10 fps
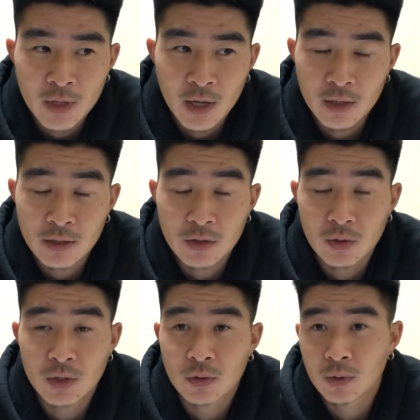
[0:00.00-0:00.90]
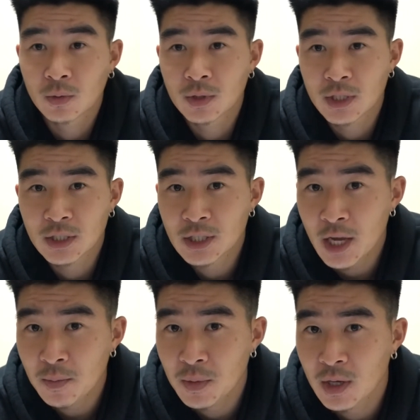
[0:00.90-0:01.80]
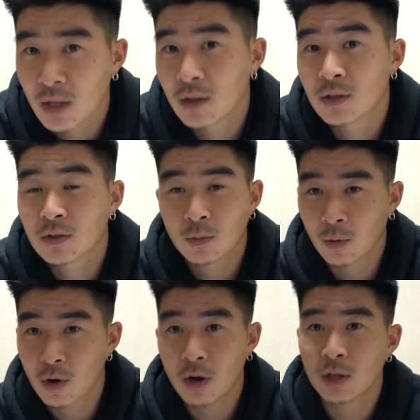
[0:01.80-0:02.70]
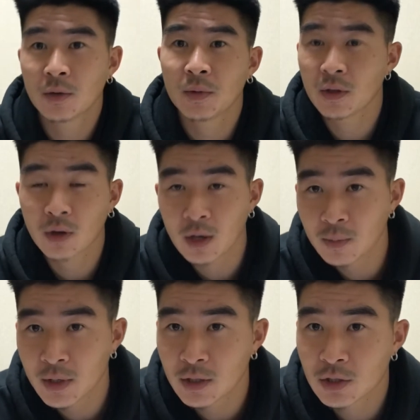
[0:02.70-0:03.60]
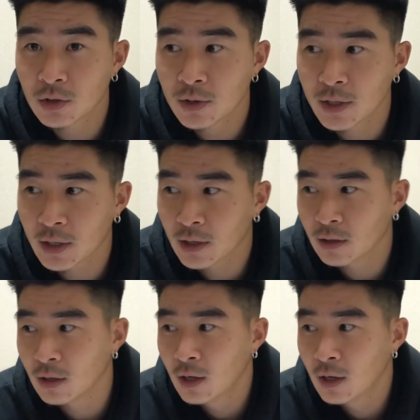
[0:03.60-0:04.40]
and the students were the ones that stopped me, and they were calling me to come in and join, and